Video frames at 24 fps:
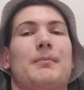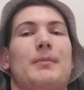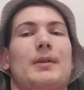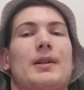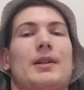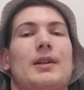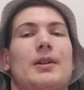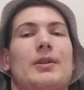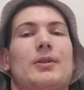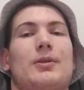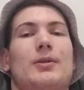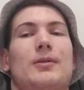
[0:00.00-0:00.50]
But
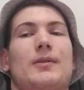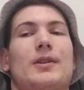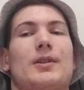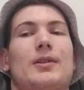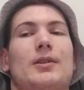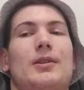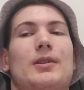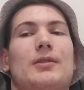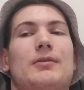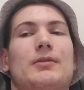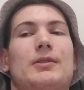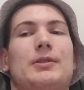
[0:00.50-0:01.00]
like
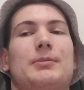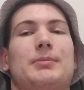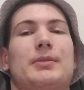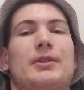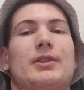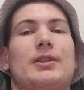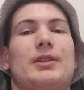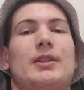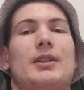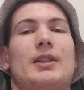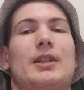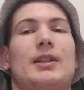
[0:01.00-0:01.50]
overall, it was
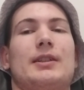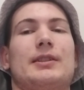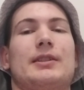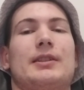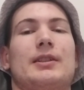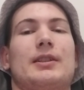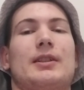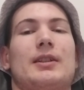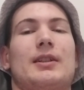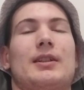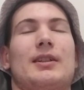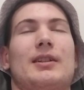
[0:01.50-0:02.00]
pretty nice,
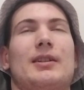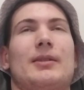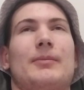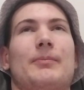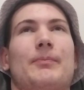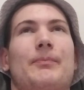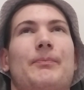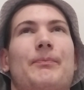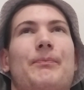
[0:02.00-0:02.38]
and I